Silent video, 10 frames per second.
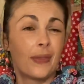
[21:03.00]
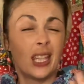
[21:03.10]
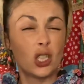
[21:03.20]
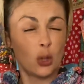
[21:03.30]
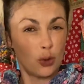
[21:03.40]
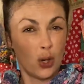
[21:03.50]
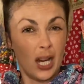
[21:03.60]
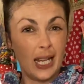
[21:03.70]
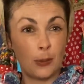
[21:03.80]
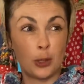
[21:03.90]
it's too
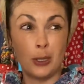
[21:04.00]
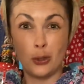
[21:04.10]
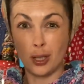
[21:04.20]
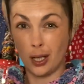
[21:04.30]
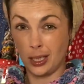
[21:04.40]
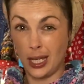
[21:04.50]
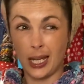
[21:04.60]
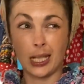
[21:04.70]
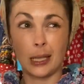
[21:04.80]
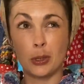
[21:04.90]
dry, which means you can't dig,
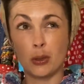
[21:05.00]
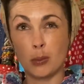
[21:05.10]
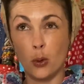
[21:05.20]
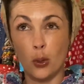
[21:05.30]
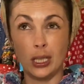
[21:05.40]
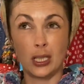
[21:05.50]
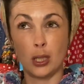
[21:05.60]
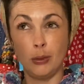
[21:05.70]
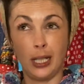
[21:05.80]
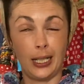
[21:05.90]
and I'm so small and so
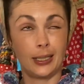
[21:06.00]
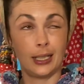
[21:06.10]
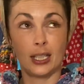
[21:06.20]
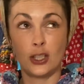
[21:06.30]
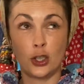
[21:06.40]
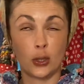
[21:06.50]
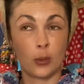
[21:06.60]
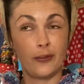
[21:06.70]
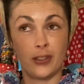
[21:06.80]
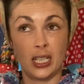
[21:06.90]
light. Like, it's just
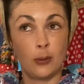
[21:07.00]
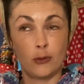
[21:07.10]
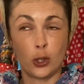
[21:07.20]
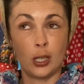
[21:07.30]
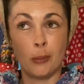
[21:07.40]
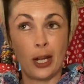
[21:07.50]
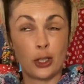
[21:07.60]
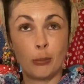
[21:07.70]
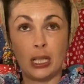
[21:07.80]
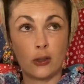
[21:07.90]
quite funny trying to
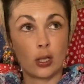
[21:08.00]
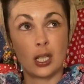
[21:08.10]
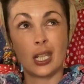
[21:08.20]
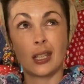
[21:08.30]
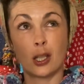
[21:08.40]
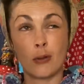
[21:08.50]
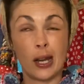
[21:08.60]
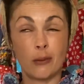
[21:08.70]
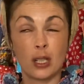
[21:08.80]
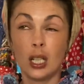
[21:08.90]
imagine me trying to dig the
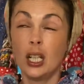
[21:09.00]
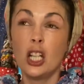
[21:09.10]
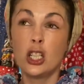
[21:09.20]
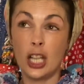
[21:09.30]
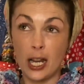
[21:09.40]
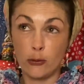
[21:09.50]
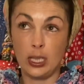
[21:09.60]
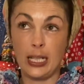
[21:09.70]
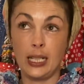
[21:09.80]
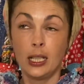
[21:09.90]
ground
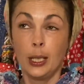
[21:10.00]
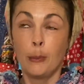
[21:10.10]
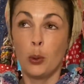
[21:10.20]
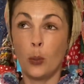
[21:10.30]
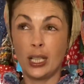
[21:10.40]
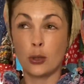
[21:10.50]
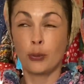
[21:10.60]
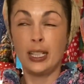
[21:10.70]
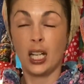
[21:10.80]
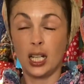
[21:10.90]
generally. But when it's
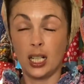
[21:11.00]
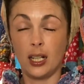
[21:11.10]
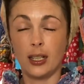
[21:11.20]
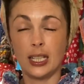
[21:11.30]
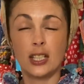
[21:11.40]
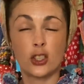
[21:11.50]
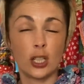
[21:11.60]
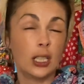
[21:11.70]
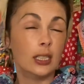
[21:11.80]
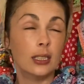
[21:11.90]
really hard, it's trying
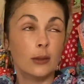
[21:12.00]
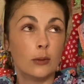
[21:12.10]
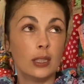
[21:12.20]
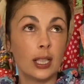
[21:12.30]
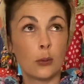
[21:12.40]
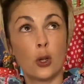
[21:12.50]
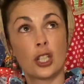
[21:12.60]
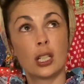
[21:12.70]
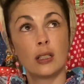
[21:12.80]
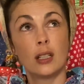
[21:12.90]
to, like
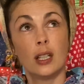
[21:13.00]
watching a